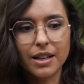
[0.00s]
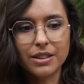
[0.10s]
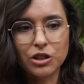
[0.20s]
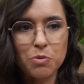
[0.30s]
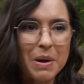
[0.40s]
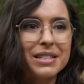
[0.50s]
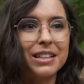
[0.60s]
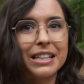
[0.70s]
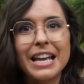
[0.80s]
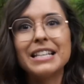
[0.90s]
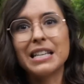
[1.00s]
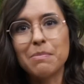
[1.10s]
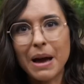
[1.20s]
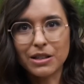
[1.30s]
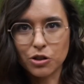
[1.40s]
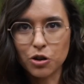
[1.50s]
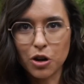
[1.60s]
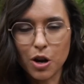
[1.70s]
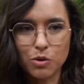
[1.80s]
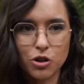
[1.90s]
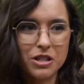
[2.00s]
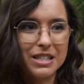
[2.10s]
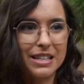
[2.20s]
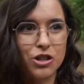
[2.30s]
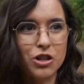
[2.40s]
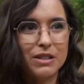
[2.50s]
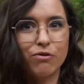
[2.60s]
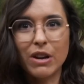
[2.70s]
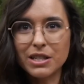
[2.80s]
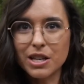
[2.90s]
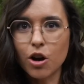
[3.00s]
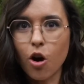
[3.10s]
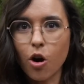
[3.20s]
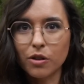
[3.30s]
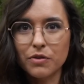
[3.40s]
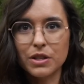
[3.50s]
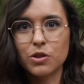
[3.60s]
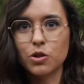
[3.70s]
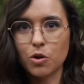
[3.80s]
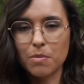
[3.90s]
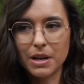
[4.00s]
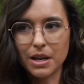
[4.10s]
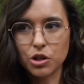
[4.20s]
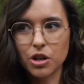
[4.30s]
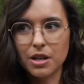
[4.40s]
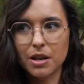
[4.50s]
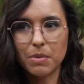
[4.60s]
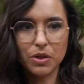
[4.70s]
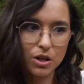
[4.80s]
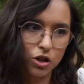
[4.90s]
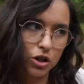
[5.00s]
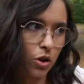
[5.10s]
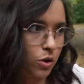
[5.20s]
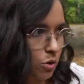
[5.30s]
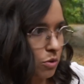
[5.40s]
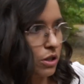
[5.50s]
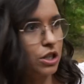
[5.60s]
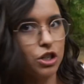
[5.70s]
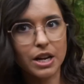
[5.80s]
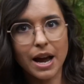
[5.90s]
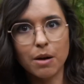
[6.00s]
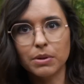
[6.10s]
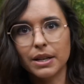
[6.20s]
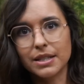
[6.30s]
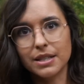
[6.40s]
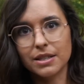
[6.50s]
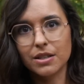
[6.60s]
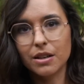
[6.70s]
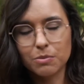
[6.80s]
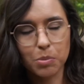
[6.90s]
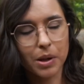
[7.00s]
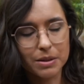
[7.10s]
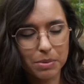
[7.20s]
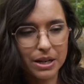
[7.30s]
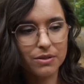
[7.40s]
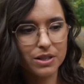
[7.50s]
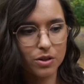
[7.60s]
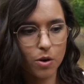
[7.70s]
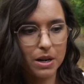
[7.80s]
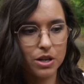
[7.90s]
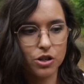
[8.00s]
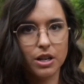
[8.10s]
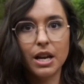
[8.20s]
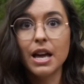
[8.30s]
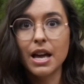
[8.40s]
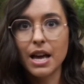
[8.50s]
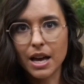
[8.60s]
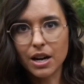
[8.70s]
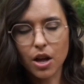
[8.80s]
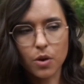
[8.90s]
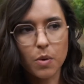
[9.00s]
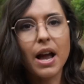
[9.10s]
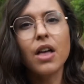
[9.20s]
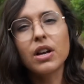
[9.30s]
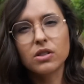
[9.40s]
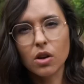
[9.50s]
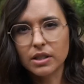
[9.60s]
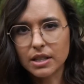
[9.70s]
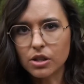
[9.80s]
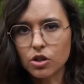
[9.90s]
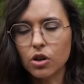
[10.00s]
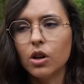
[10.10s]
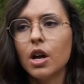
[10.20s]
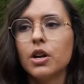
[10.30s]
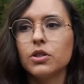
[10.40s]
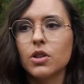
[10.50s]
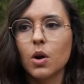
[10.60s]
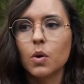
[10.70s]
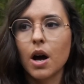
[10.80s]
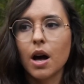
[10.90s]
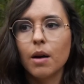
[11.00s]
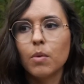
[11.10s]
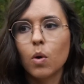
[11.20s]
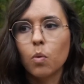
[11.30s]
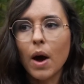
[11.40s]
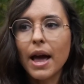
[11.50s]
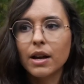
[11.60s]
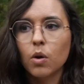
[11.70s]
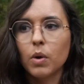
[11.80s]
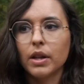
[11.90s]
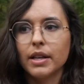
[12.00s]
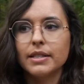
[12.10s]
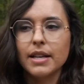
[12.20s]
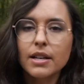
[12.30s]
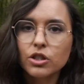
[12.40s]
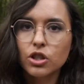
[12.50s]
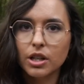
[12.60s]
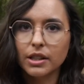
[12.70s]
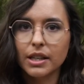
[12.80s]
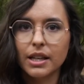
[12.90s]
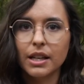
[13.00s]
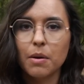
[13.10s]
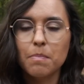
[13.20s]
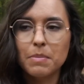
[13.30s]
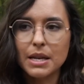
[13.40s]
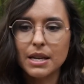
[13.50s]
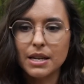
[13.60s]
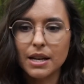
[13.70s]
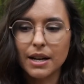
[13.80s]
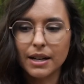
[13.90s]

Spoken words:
she basically can't see past her nose. She's facing all of this discrimination, but then she's also dishing out plenty of discrimination in another way. And that's all intentional. So Wang will intentionally be